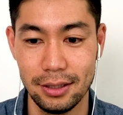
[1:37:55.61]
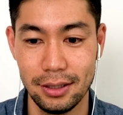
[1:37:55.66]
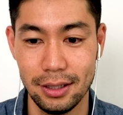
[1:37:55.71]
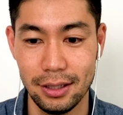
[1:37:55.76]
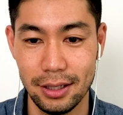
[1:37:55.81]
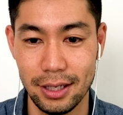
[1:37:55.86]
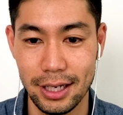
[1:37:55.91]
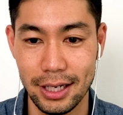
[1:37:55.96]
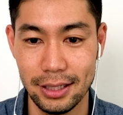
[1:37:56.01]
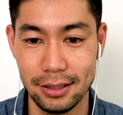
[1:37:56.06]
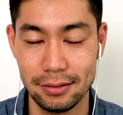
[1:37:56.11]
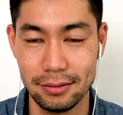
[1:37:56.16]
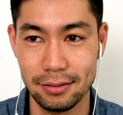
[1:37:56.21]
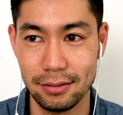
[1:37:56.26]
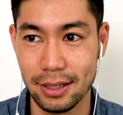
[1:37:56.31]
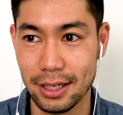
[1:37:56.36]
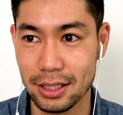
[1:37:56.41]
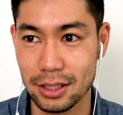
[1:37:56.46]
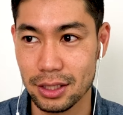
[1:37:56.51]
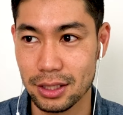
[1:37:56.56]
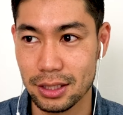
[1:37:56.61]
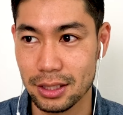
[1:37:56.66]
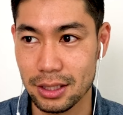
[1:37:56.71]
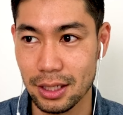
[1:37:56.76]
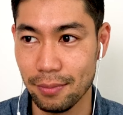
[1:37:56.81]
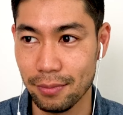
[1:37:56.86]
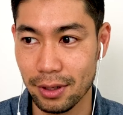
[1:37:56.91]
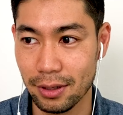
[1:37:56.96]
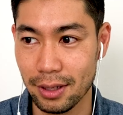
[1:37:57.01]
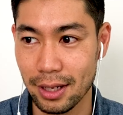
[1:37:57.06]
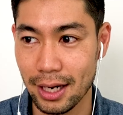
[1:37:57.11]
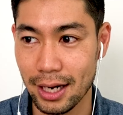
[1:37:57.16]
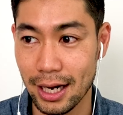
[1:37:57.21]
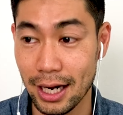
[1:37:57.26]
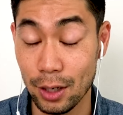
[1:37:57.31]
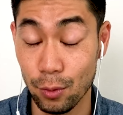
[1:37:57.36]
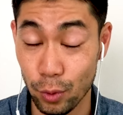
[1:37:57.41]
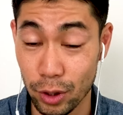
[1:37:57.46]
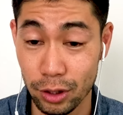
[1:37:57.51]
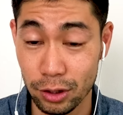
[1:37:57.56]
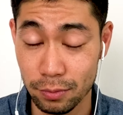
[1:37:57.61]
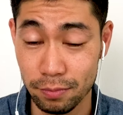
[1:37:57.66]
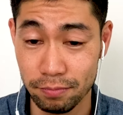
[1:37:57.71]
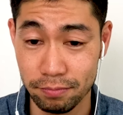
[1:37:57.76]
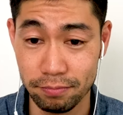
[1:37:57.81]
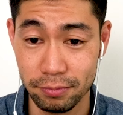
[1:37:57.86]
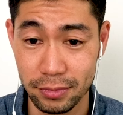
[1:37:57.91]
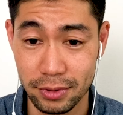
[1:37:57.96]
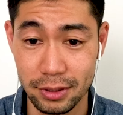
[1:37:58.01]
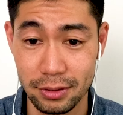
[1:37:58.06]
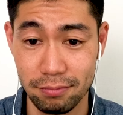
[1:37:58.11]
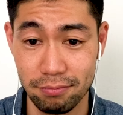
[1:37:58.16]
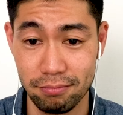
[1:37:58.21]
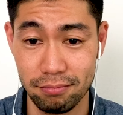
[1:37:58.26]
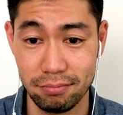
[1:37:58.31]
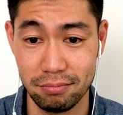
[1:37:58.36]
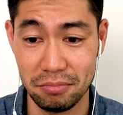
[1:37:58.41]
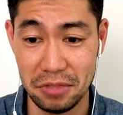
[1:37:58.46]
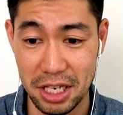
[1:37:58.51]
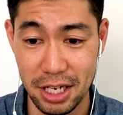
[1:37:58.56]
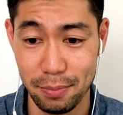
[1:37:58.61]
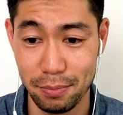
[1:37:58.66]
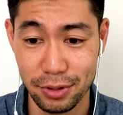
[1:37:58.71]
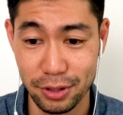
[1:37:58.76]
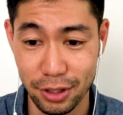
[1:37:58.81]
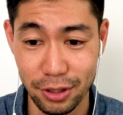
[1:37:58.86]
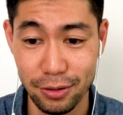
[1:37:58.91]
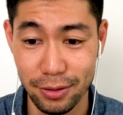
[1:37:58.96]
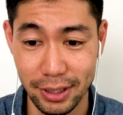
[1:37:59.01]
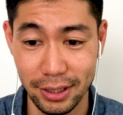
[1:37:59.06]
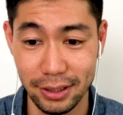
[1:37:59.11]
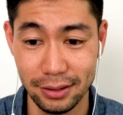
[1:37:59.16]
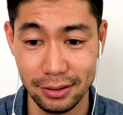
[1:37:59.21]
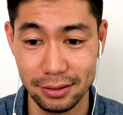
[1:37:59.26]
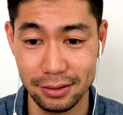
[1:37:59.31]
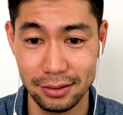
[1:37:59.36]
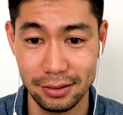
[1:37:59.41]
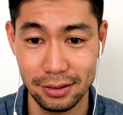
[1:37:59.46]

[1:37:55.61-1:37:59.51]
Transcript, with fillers: And that's something that I will keep doing,